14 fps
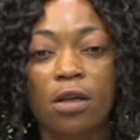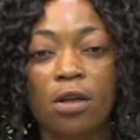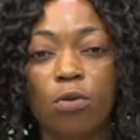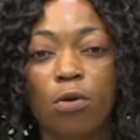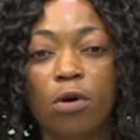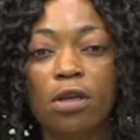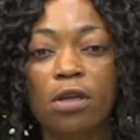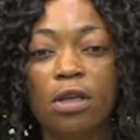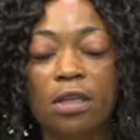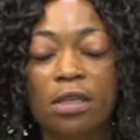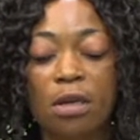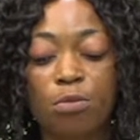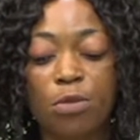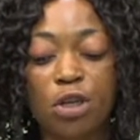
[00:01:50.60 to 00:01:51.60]
what
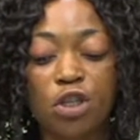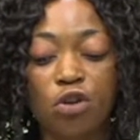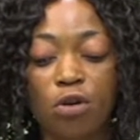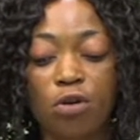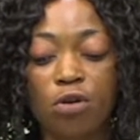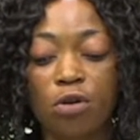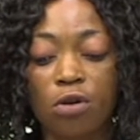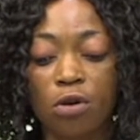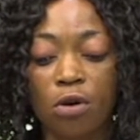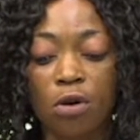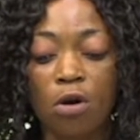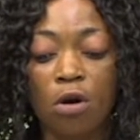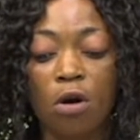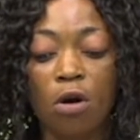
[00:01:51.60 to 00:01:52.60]
is the mission
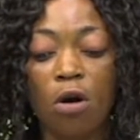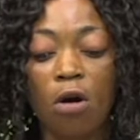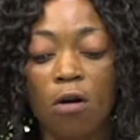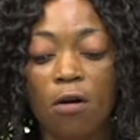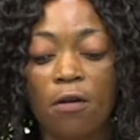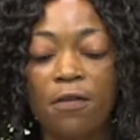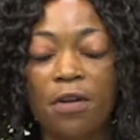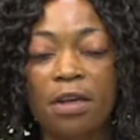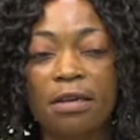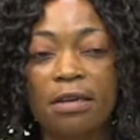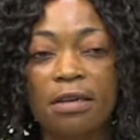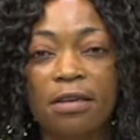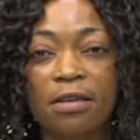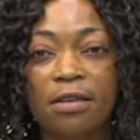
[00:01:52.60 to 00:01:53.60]
of
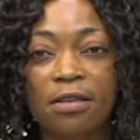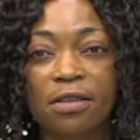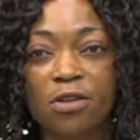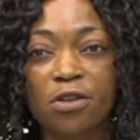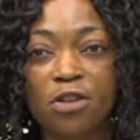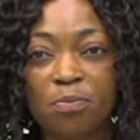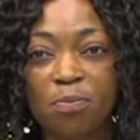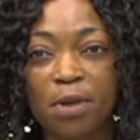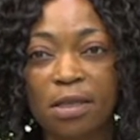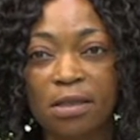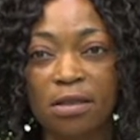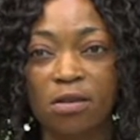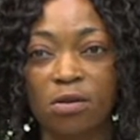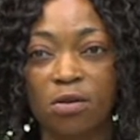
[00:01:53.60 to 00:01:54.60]
a
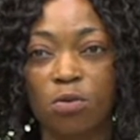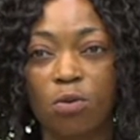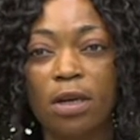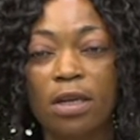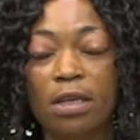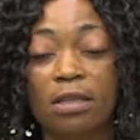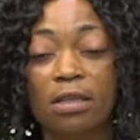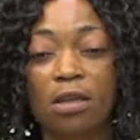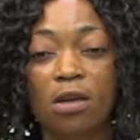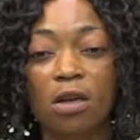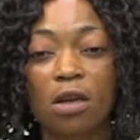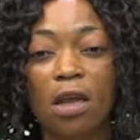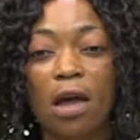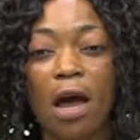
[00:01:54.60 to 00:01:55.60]
salesperson, what
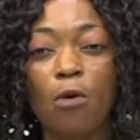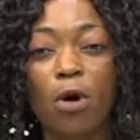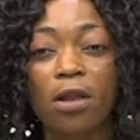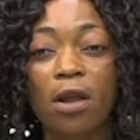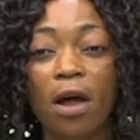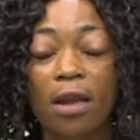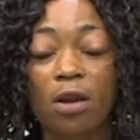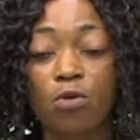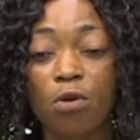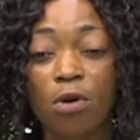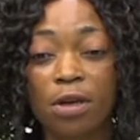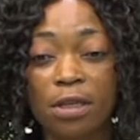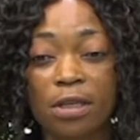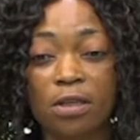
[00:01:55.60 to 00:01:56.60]
are the
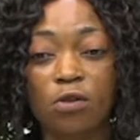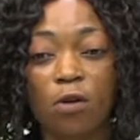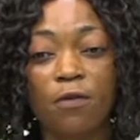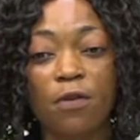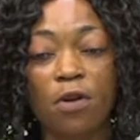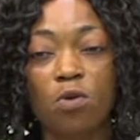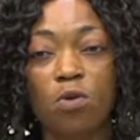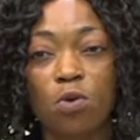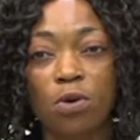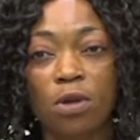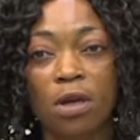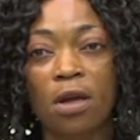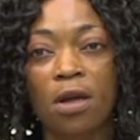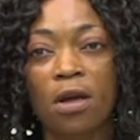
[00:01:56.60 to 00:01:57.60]
qualities of a good
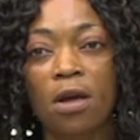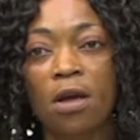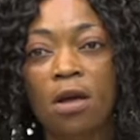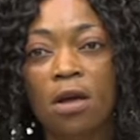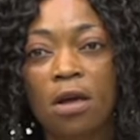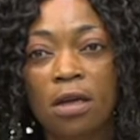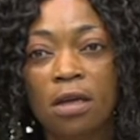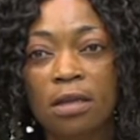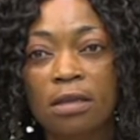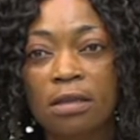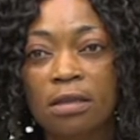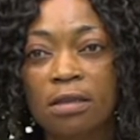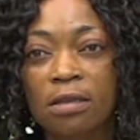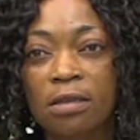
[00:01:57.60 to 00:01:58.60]

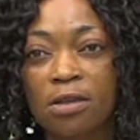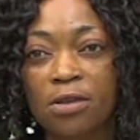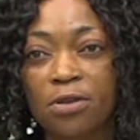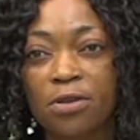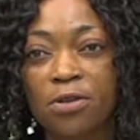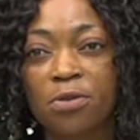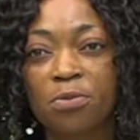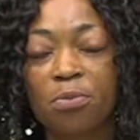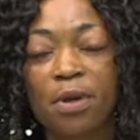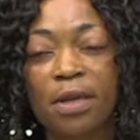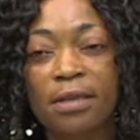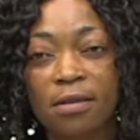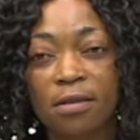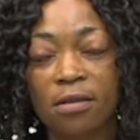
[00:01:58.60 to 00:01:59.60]

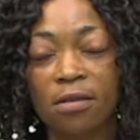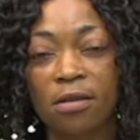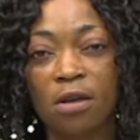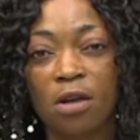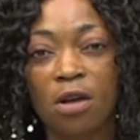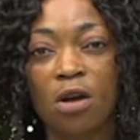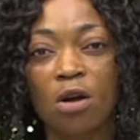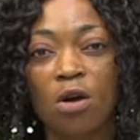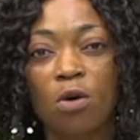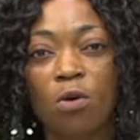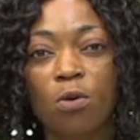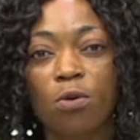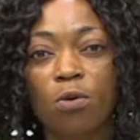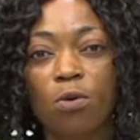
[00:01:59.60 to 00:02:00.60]
salesperson,
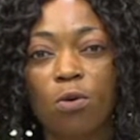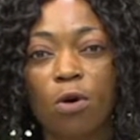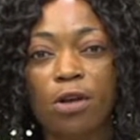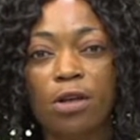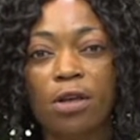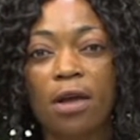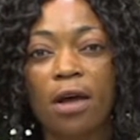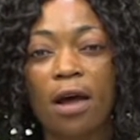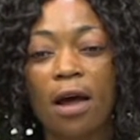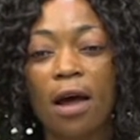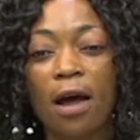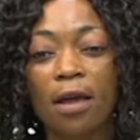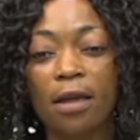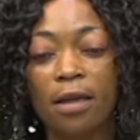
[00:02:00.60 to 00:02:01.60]
what
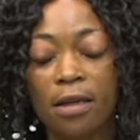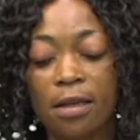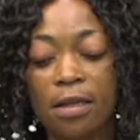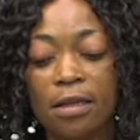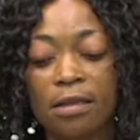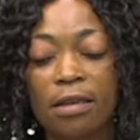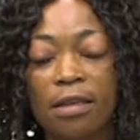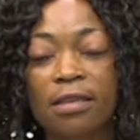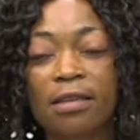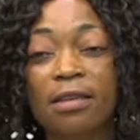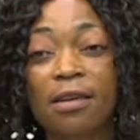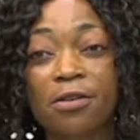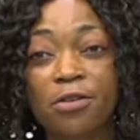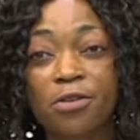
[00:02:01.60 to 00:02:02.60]
is the
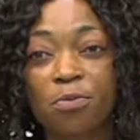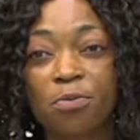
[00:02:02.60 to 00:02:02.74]
sales